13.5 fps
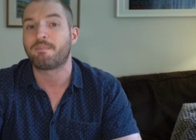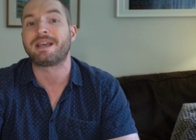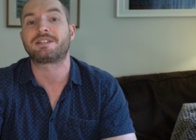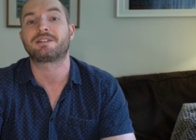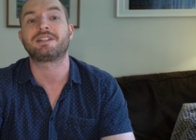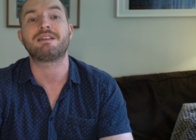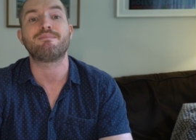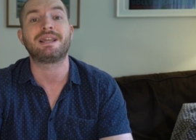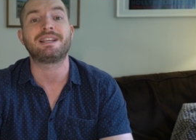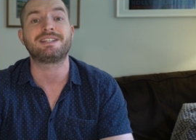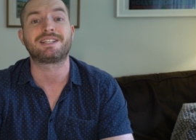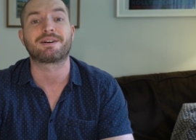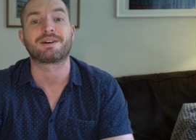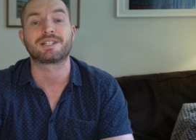Based on the
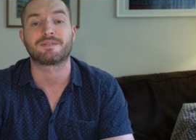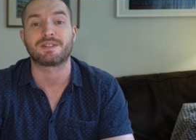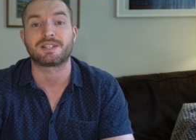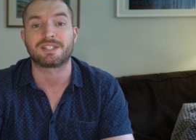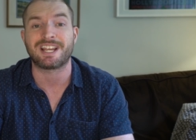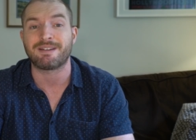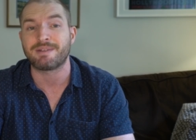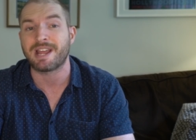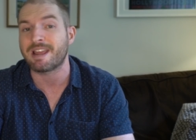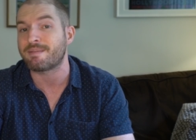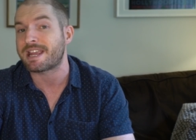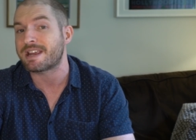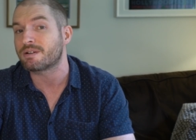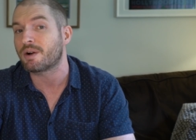miniseries of the same name,
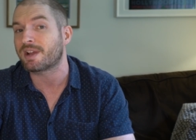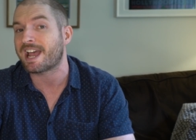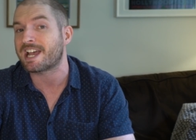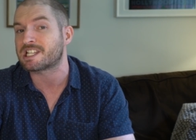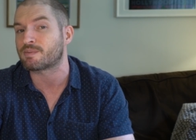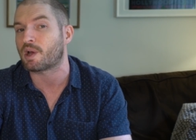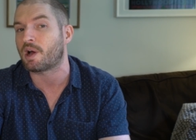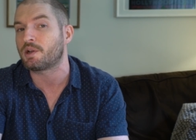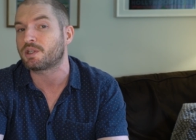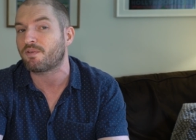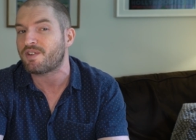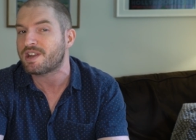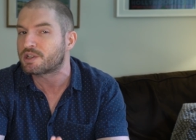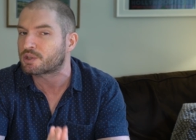Herogasm also
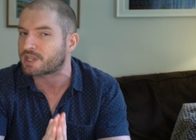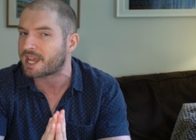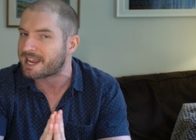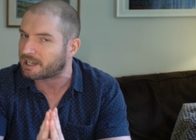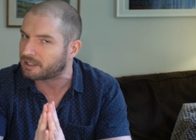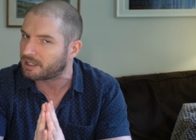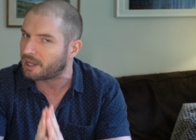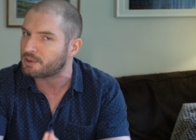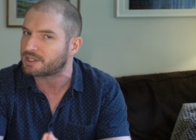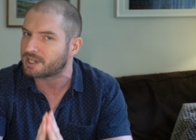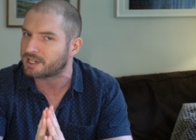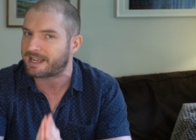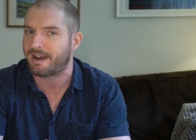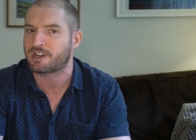features a close
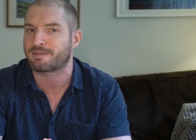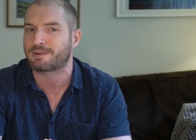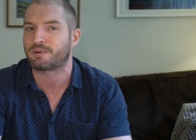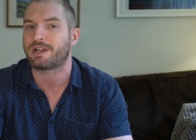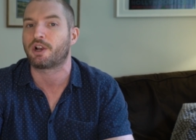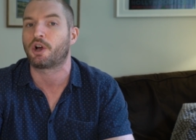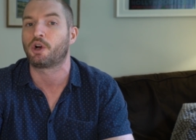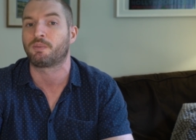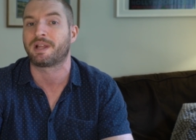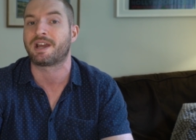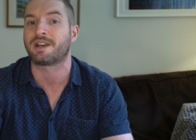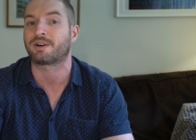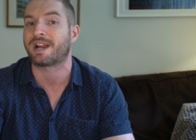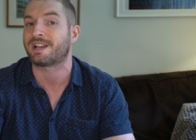encounter between
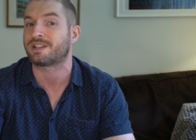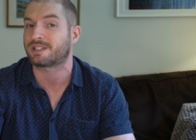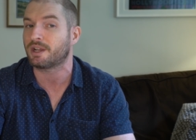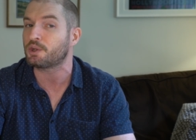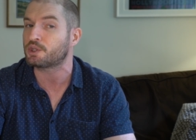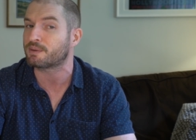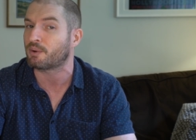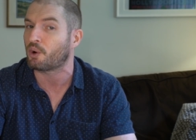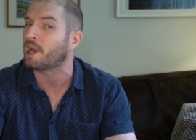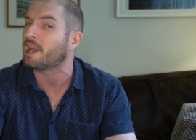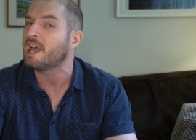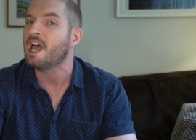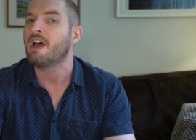Homelander and Soldier Boy,